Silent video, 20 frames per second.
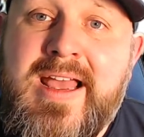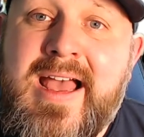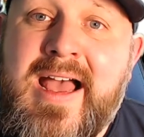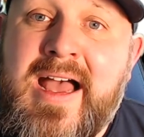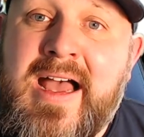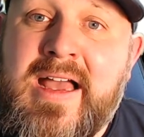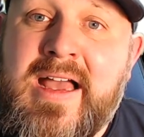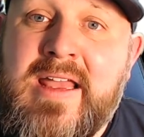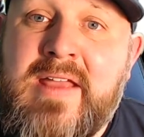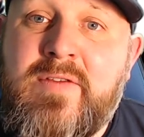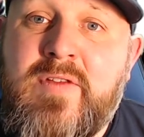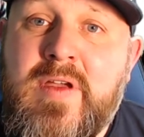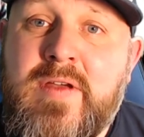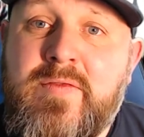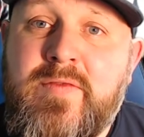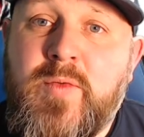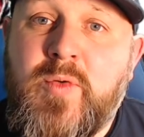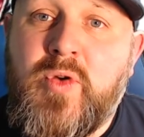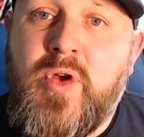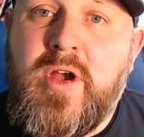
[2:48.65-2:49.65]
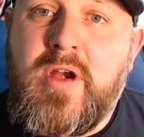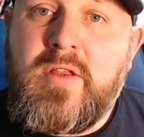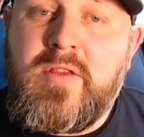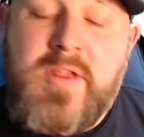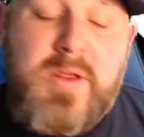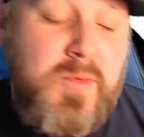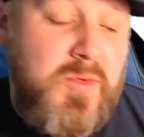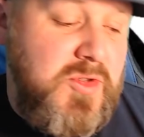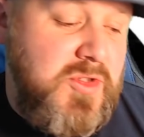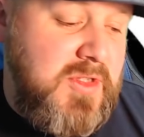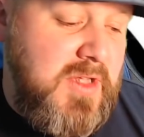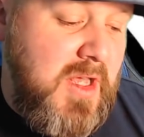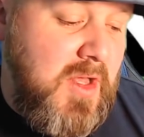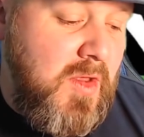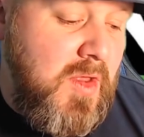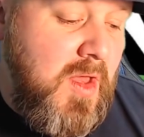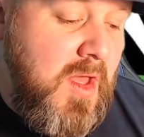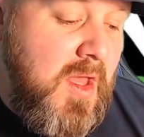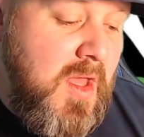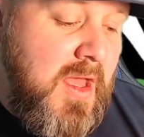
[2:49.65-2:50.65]
If you have them graded, they will sell.
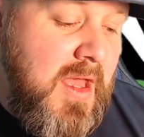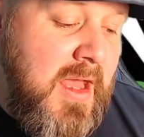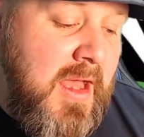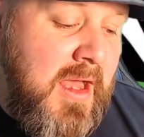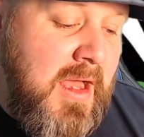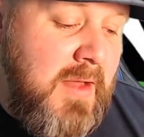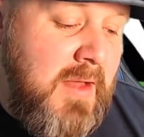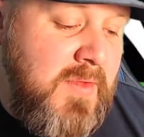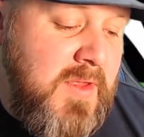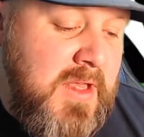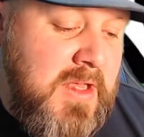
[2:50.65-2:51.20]
The